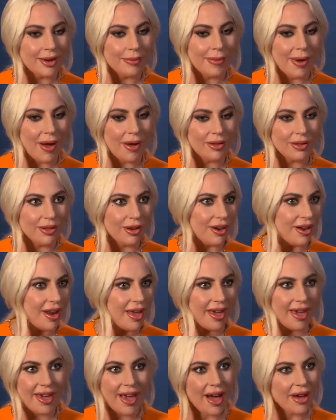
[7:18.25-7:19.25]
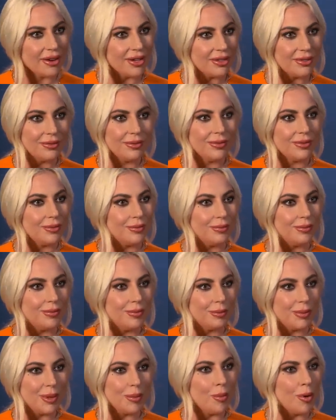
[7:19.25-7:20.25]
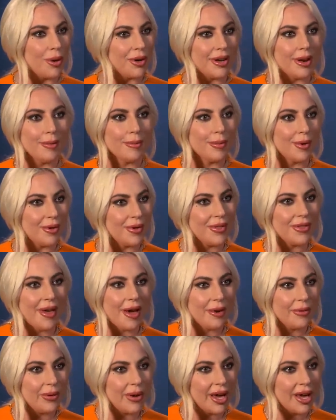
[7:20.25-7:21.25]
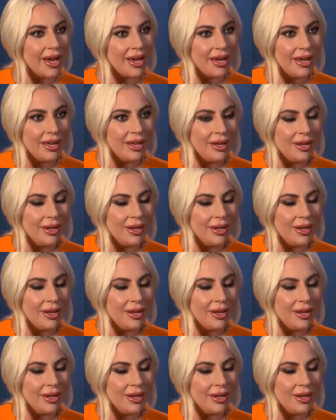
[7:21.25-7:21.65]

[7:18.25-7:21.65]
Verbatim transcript: about learning how to be more nimble in that way.